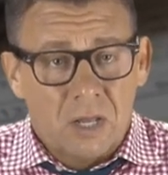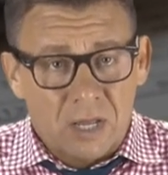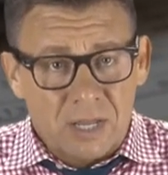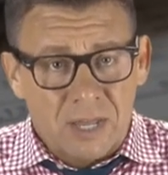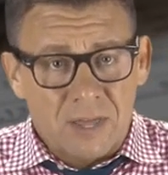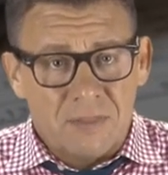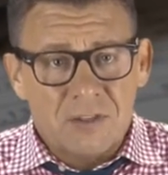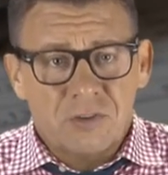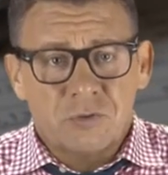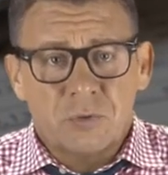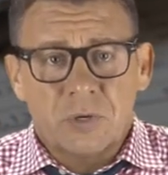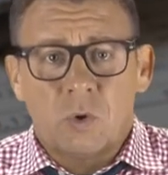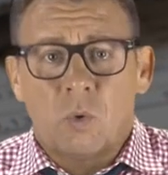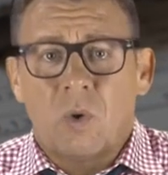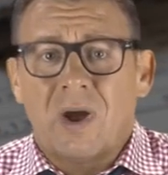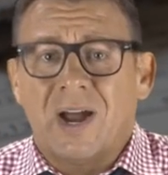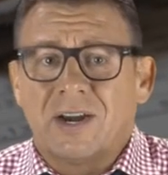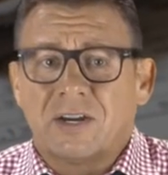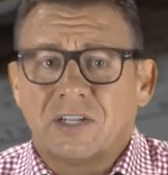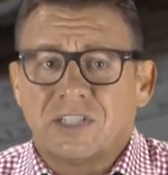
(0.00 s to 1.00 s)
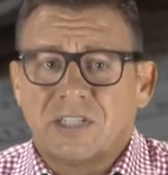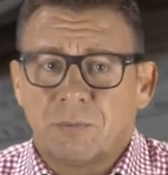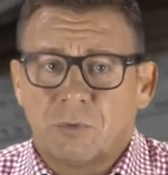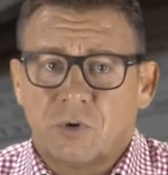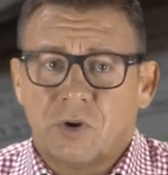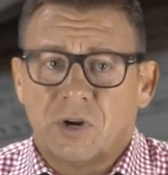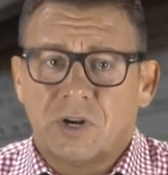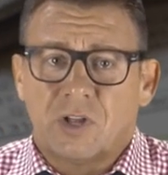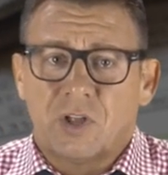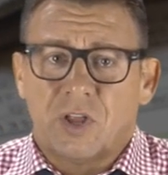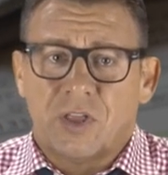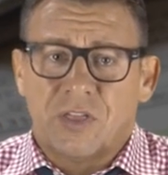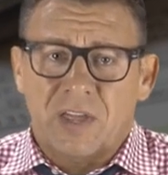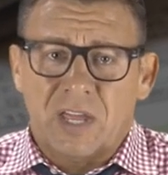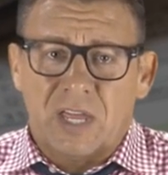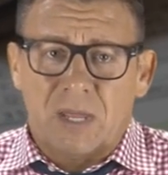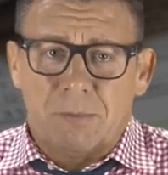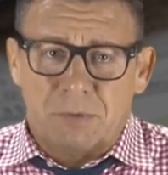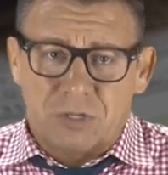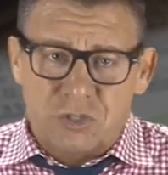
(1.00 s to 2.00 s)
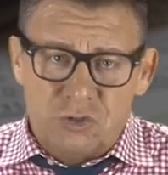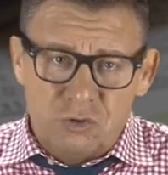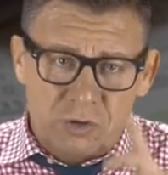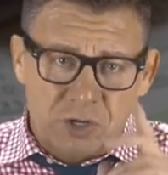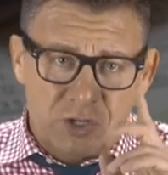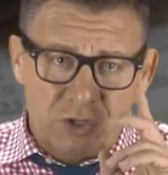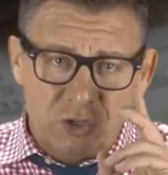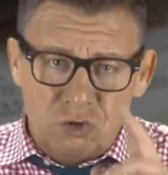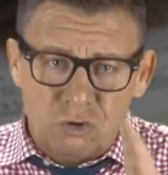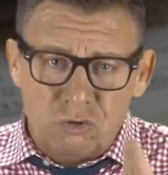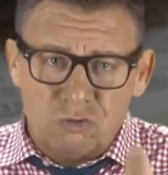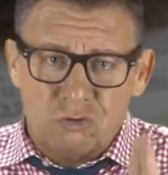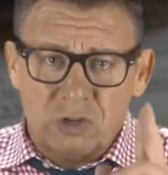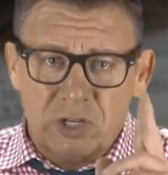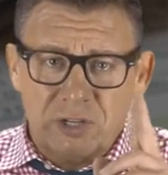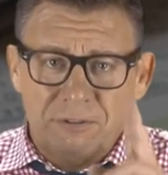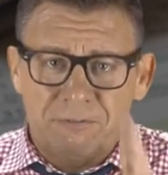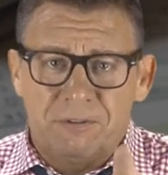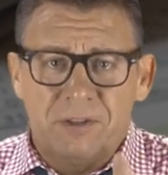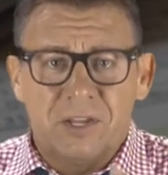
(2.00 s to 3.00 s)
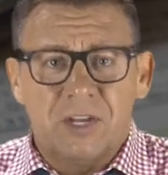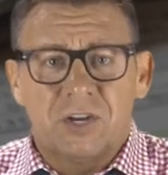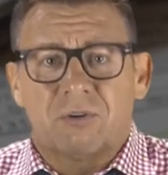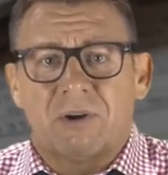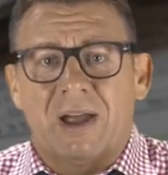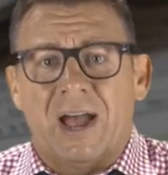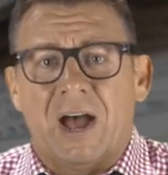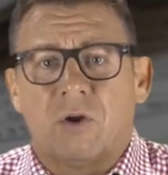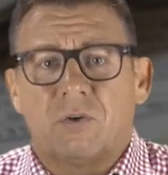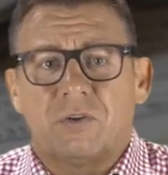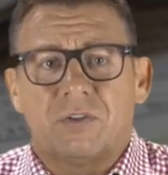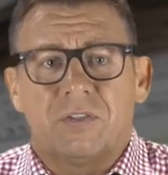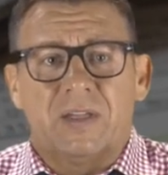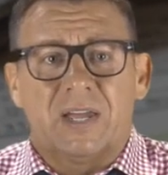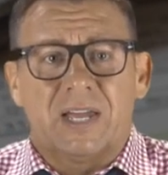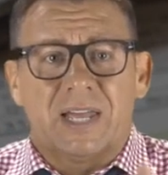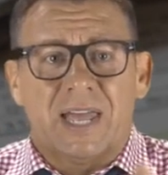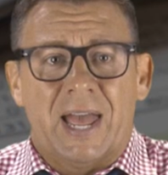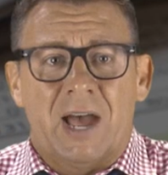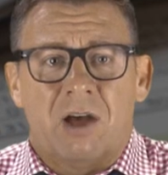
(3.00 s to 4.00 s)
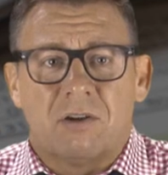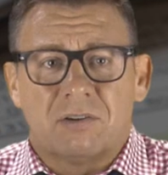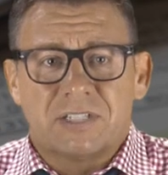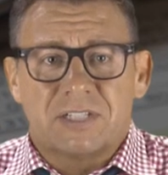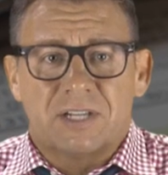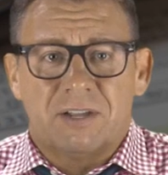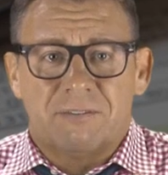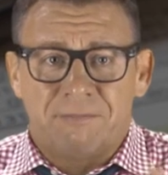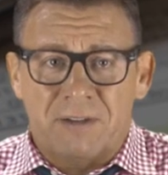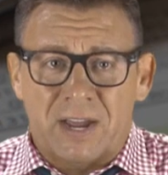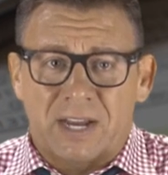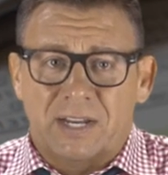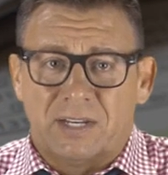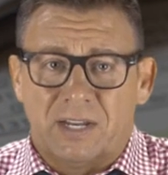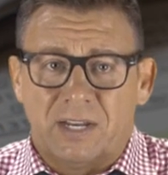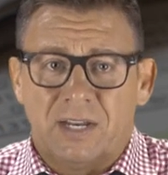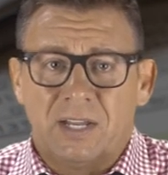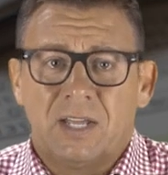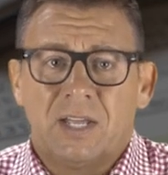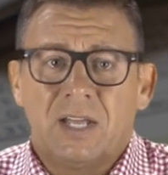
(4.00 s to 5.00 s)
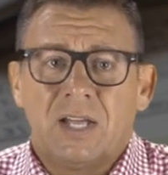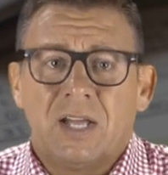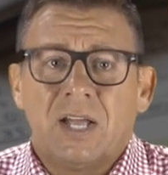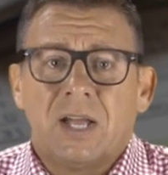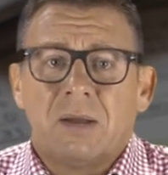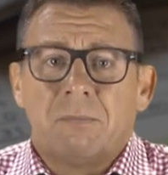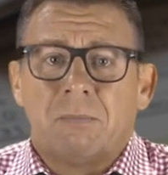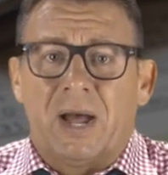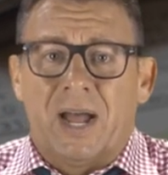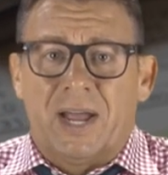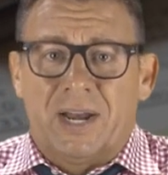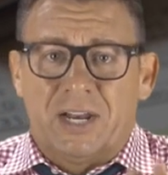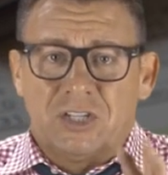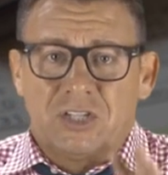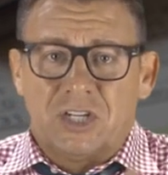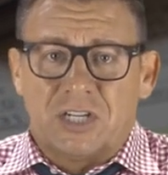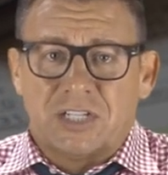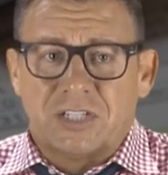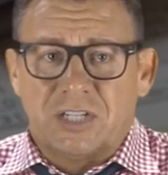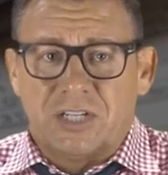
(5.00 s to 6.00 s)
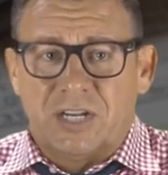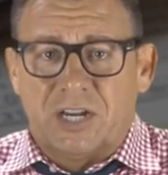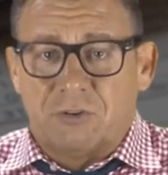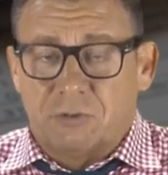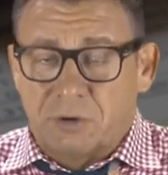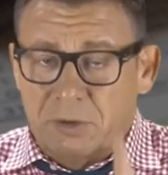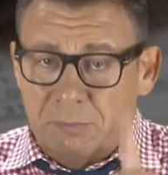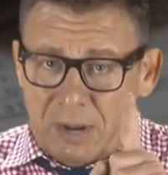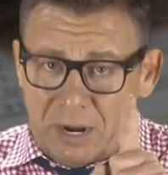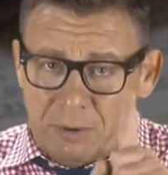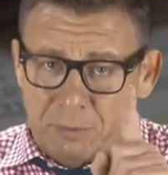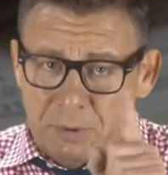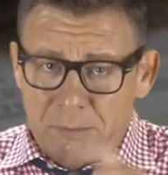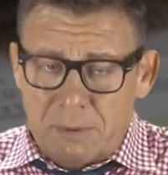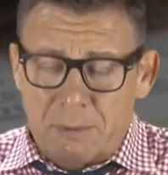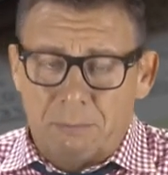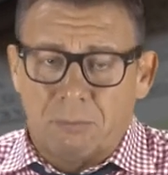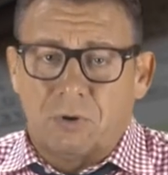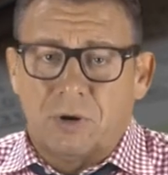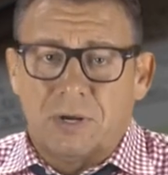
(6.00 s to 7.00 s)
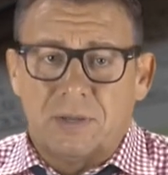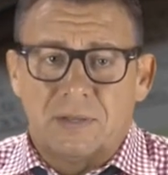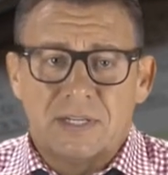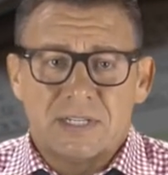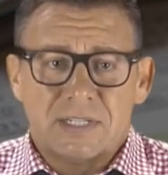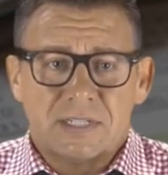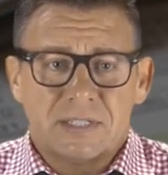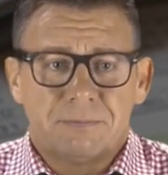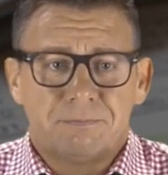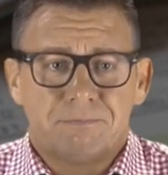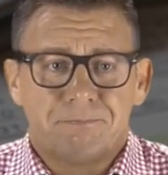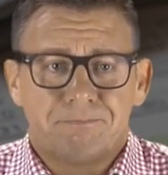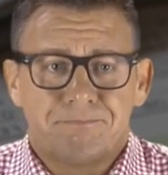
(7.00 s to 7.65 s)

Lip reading: Again, this requires some critical thinking, but you can usually figure out the accounts affected by an adjusting entry by remembering this.